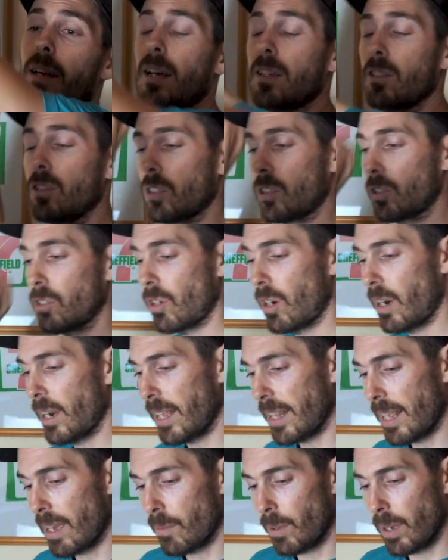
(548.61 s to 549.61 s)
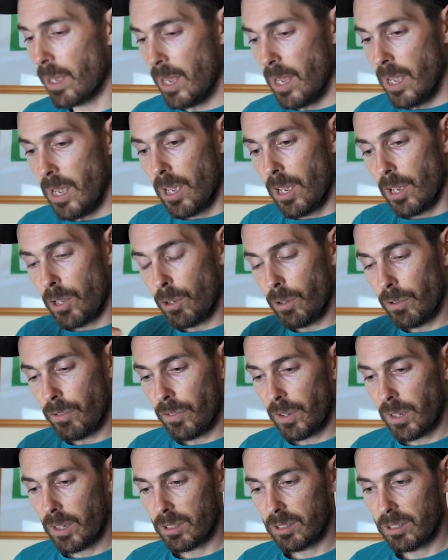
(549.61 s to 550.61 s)
And just try it that way. Your
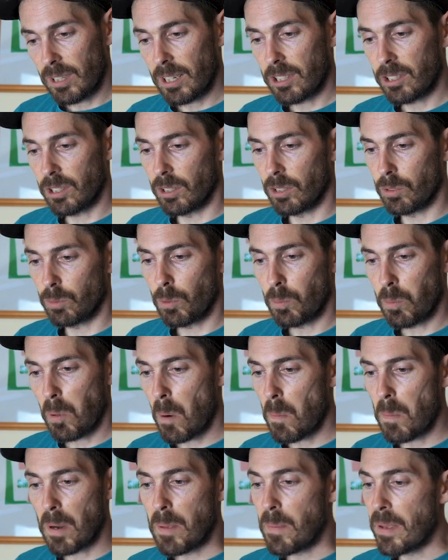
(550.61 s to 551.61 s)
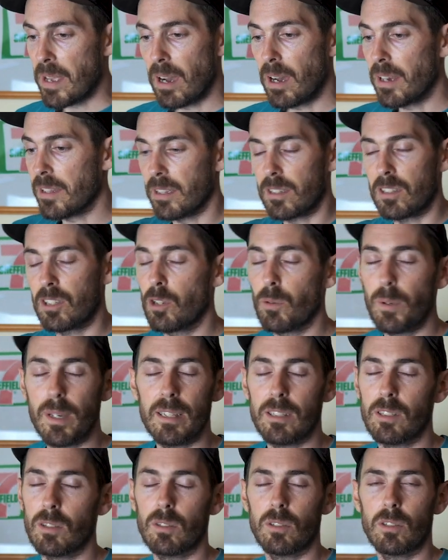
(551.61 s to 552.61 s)
first sessions will probably be either too
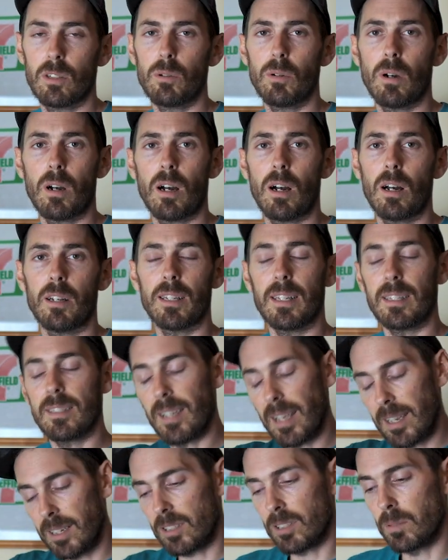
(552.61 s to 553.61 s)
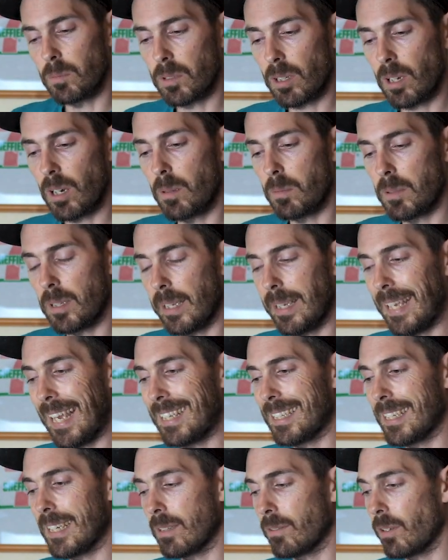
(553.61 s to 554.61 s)
easy or too hard. It takes some time to
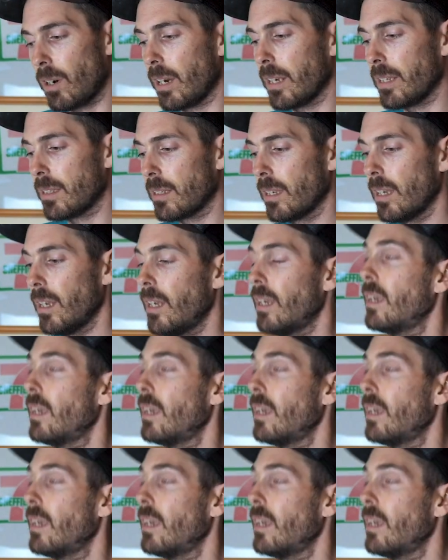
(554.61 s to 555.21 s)
get it right.